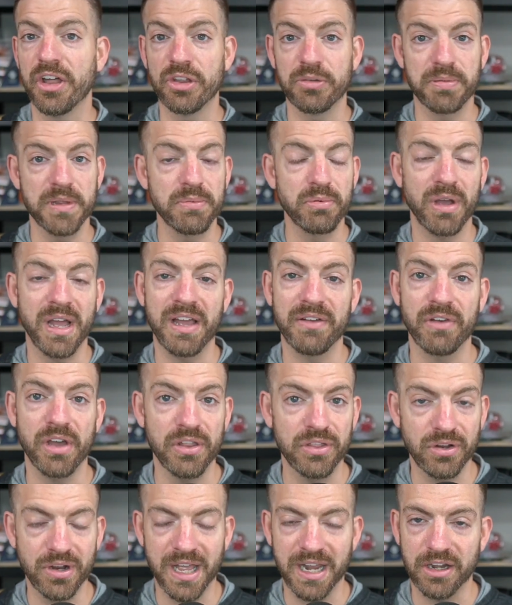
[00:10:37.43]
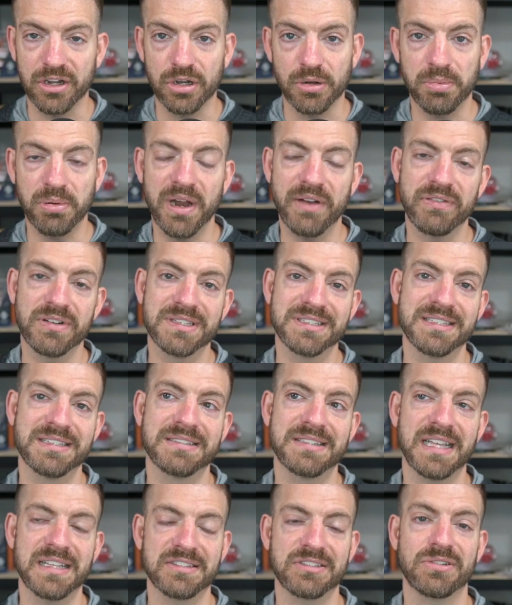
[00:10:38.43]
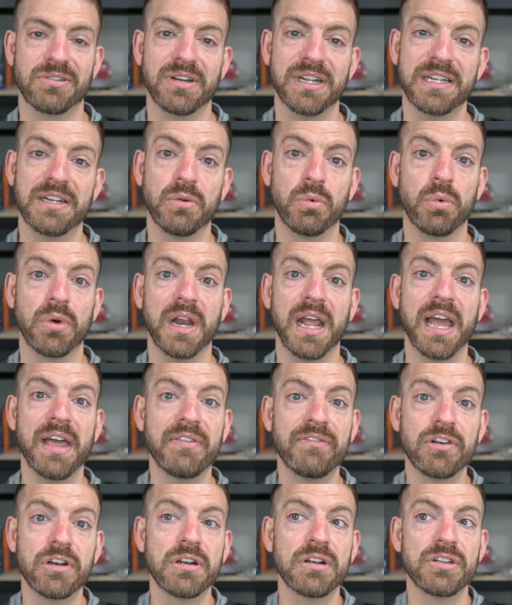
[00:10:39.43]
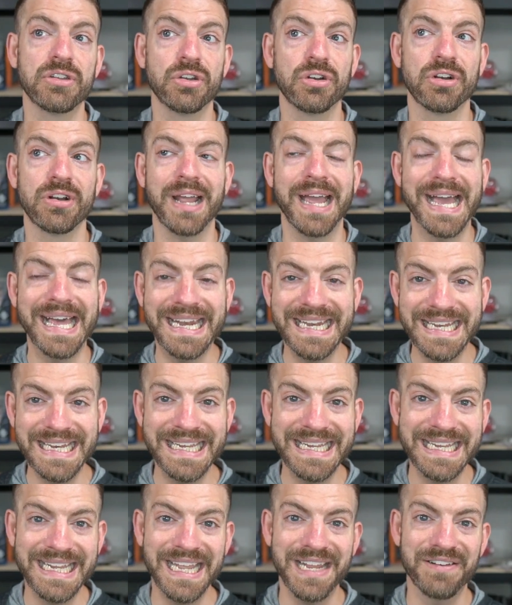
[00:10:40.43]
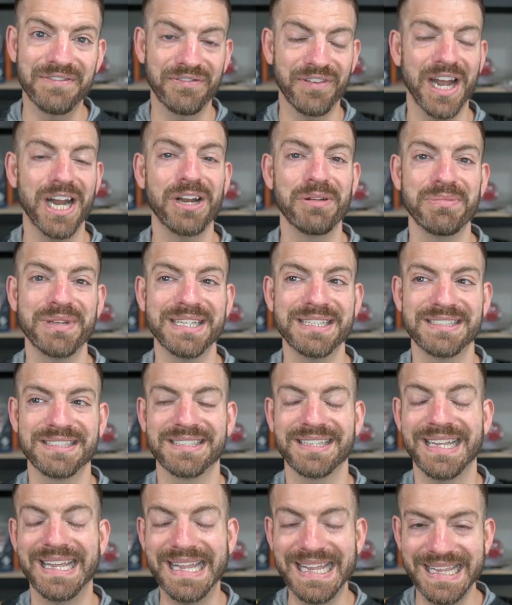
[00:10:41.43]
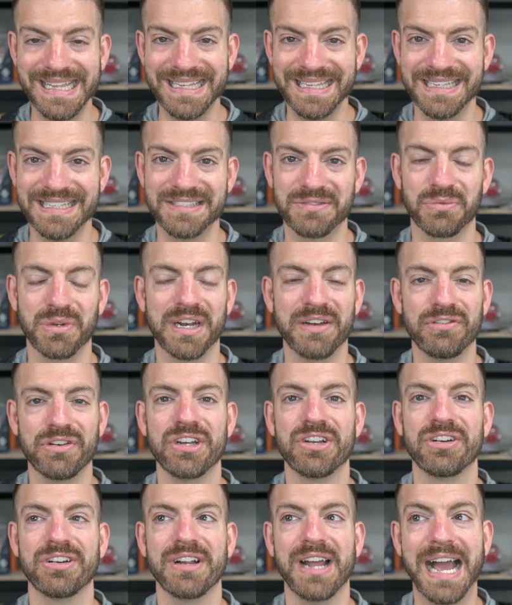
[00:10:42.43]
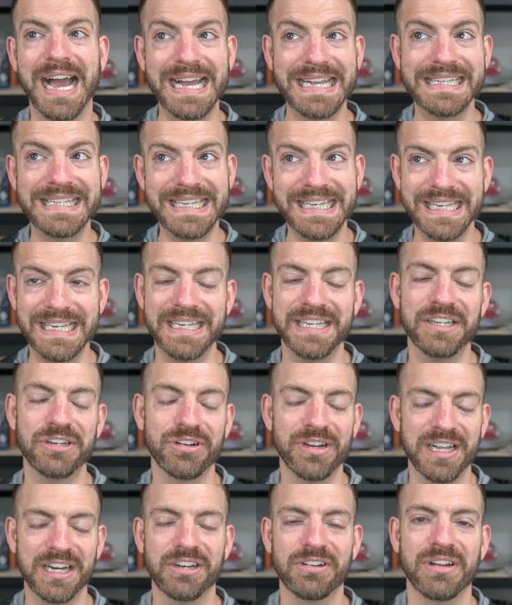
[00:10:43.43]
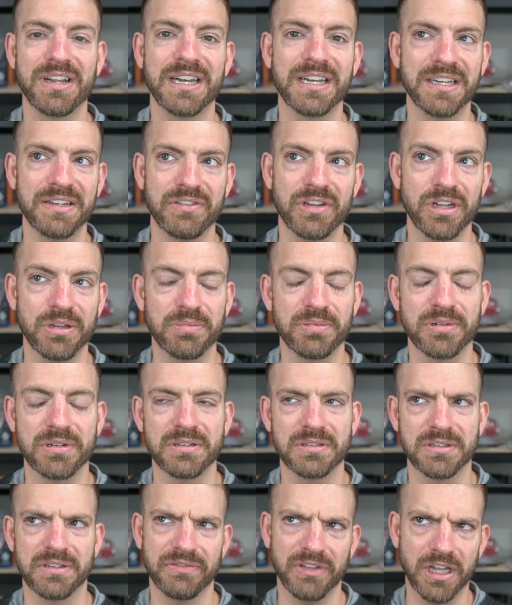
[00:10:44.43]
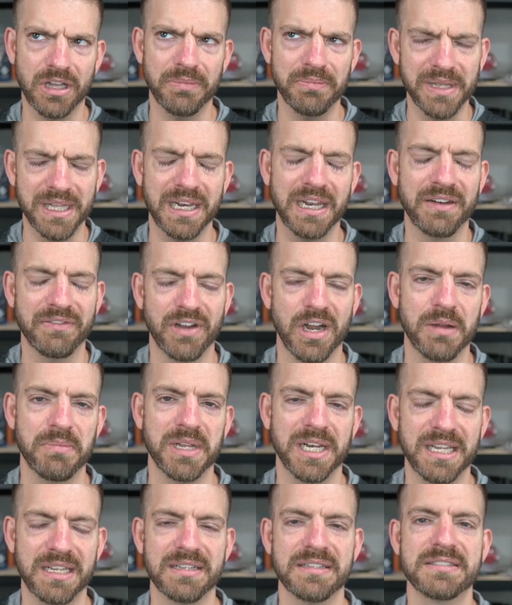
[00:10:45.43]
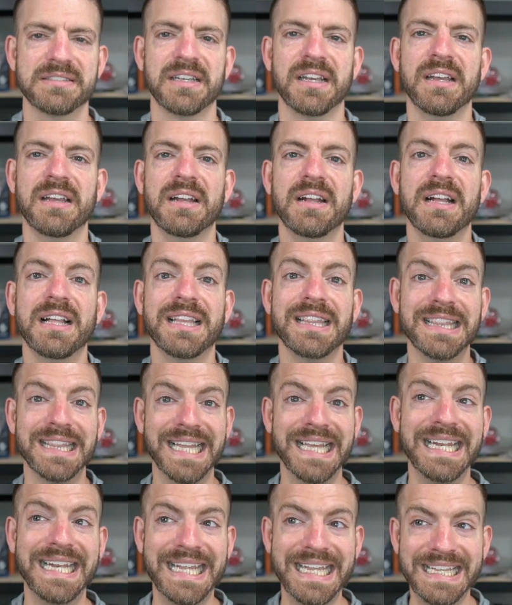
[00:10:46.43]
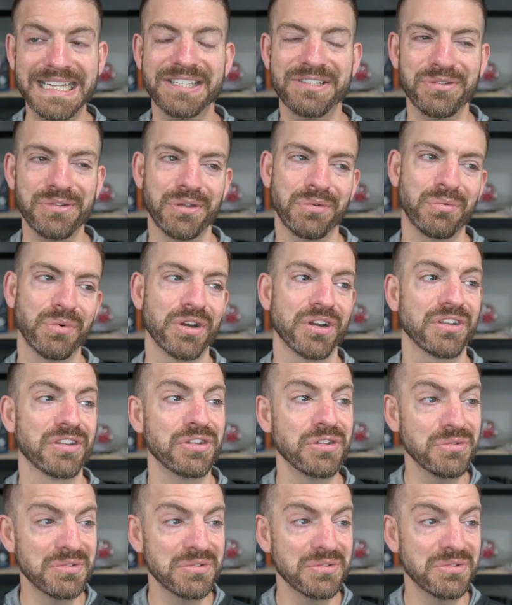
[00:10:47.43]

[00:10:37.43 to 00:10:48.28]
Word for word: Other people have other editor preferences. That's great. Whatever your editing environment is, whatever your IDE, your integrated development environment is, let it do the work.